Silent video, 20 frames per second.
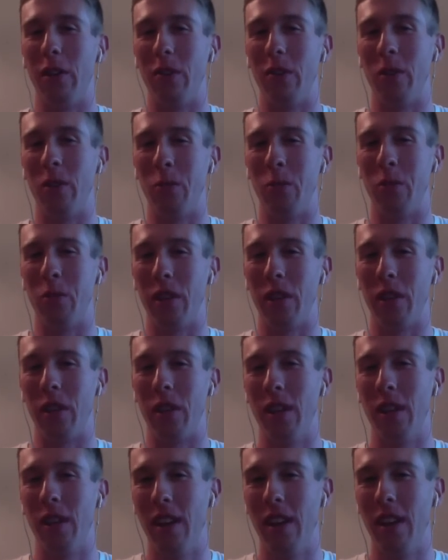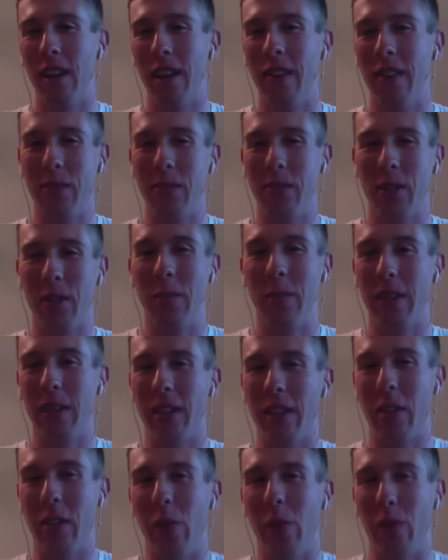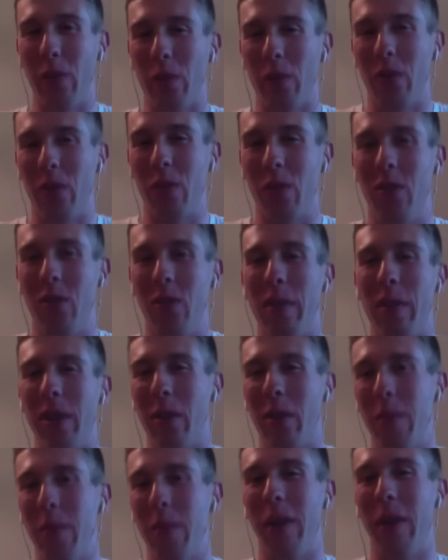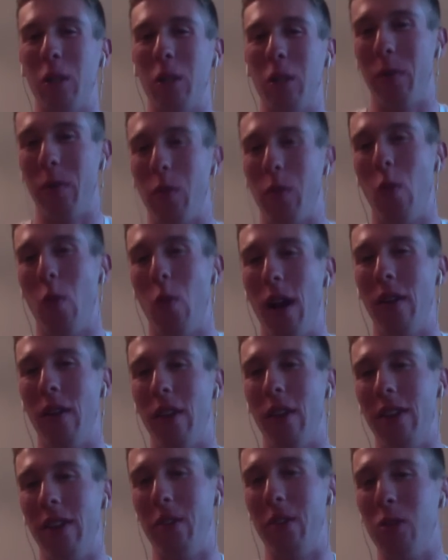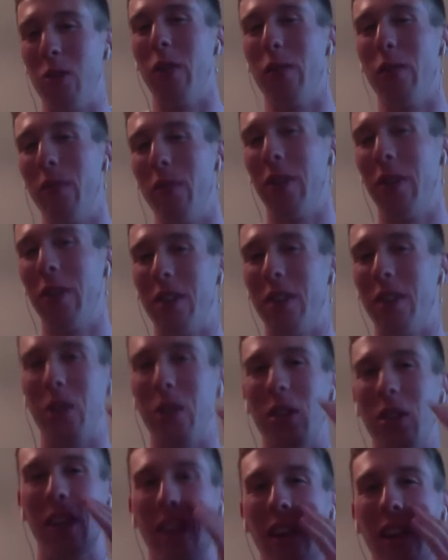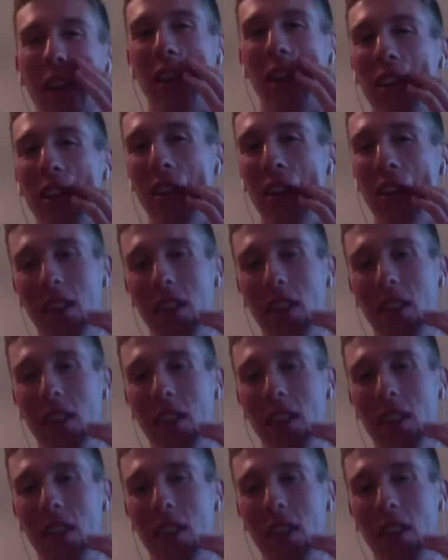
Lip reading: It seems like Draymond Green reminds me of Kawhi Leonard, so I feel like he's going to get it.